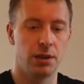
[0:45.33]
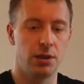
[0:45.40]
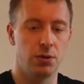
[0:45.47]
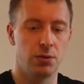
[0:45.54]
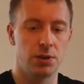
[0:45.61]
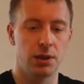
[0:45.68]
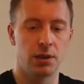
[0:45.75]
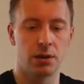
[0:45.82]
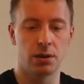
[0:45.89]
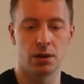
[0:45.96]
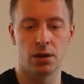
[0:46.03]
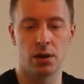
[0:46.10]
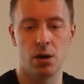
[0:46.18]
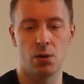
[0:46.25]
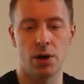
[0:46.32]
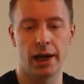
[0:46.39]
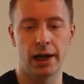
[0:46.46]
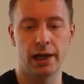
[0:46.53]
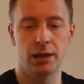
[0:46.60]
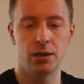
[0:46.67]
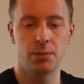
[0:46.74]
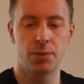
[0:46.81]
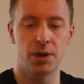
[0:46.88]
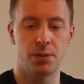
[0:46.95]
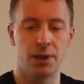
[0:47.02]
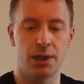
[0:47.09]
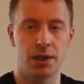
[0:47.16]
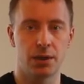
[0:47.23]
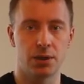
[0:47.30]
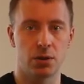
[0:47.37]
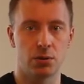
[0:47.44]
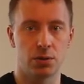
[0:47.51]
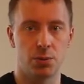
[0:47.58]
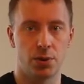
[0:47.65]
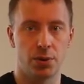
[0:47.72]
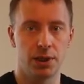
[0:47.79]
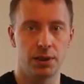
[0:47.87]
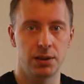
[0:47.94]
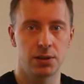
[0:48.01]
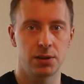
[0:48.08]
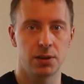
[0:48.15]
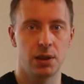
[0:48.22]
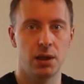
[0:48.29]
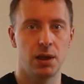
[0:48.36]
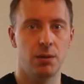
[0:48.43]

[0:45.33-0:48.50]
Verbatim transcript: using uh, our hand by picking those points,